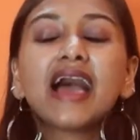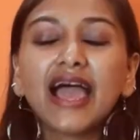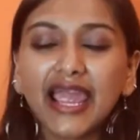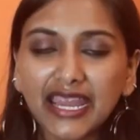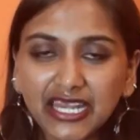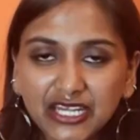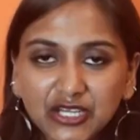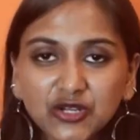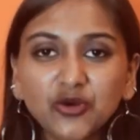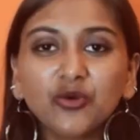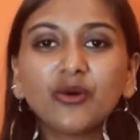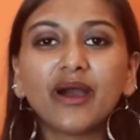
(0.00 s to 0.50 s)
I
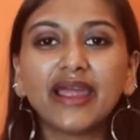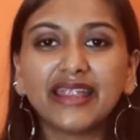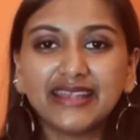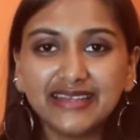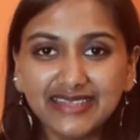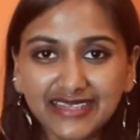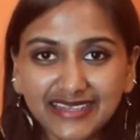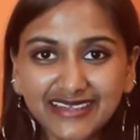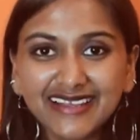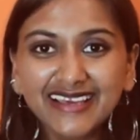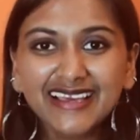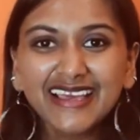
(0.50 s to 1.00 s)
know I
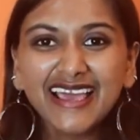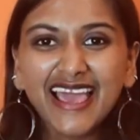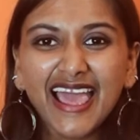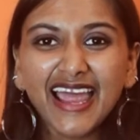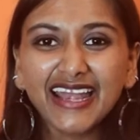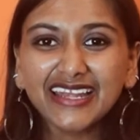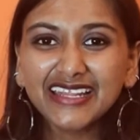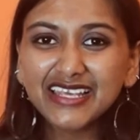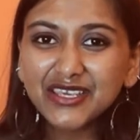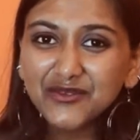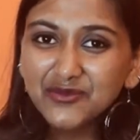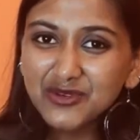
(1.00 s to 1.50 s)
did.
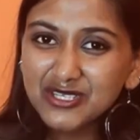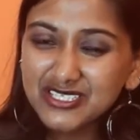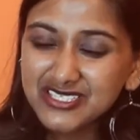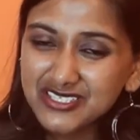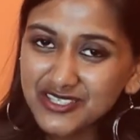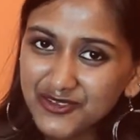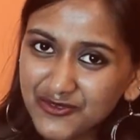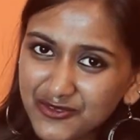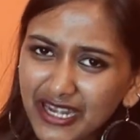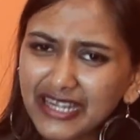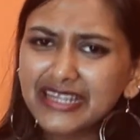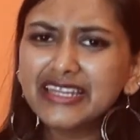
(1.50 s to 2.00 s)
And he was
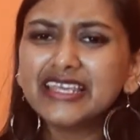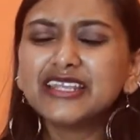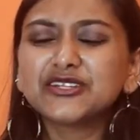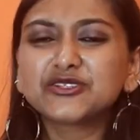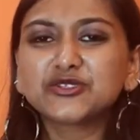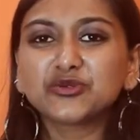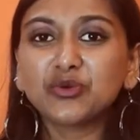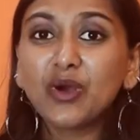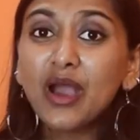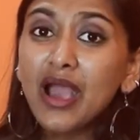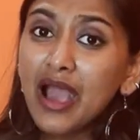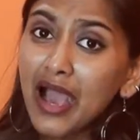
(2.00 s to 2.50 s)
ready
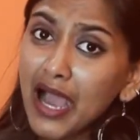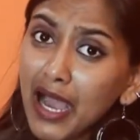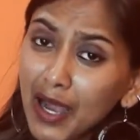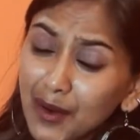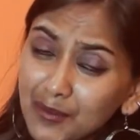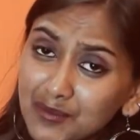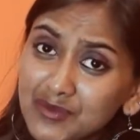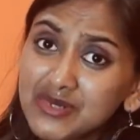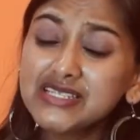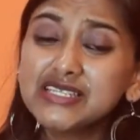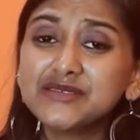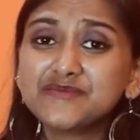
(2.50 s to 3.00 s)
to
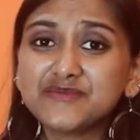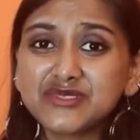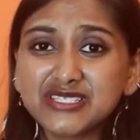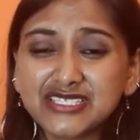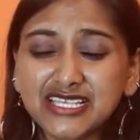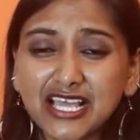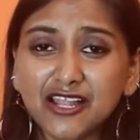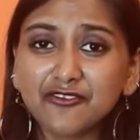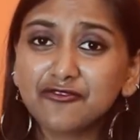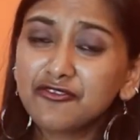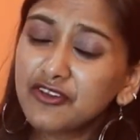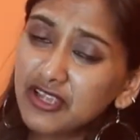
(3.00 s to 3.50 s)
humble
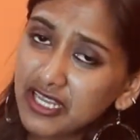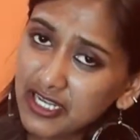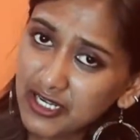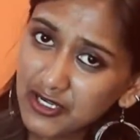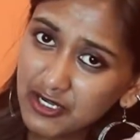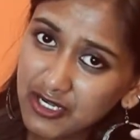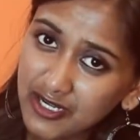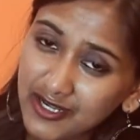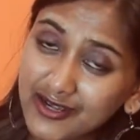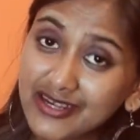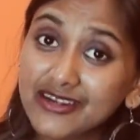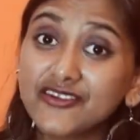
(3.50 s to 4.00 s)
himself,
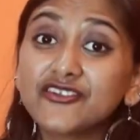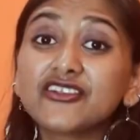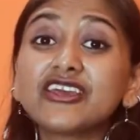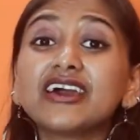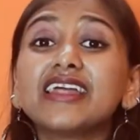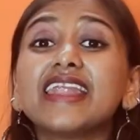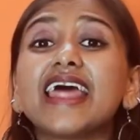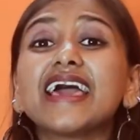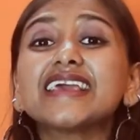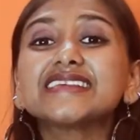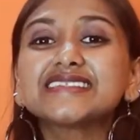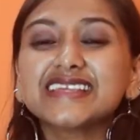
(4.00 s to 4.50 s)

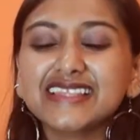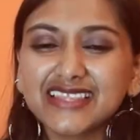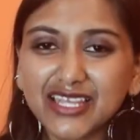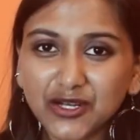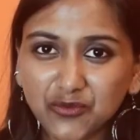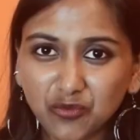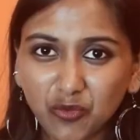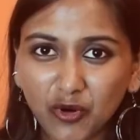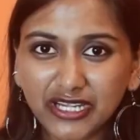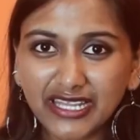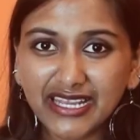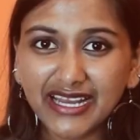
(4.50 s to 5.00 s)
realizing
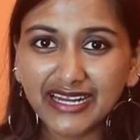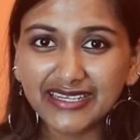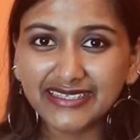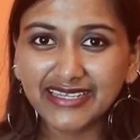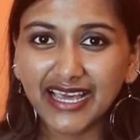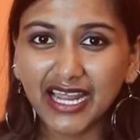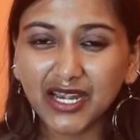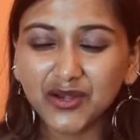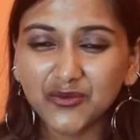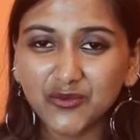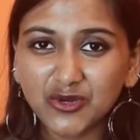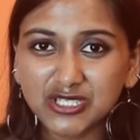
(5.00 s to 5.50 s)
that what he had
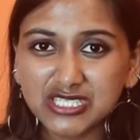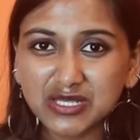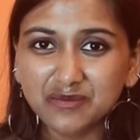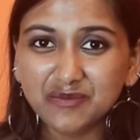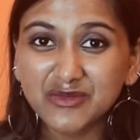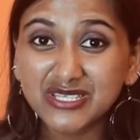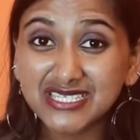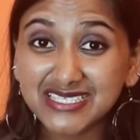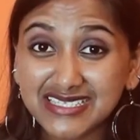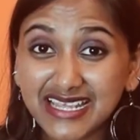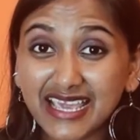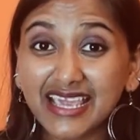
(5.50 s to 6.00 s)
done was a
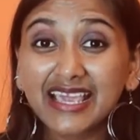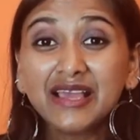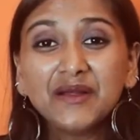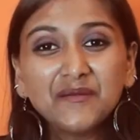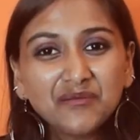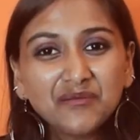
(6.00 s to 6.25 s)
mistake.